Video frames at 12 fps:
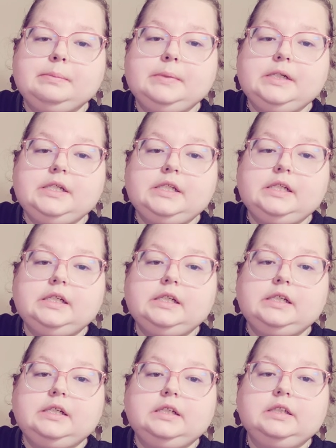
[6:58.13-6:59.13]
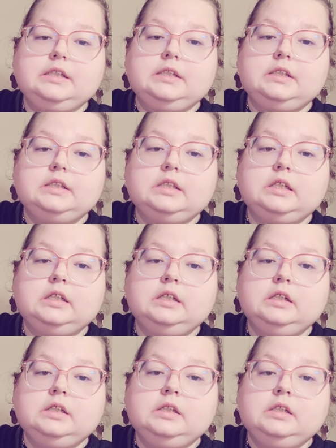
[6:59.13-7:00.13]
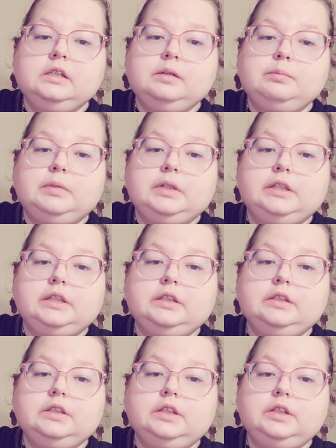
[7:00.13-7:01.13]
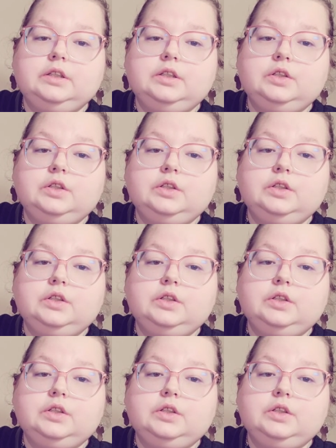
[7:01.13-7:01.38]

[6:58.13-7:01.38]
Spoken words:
basically 'cause my son starts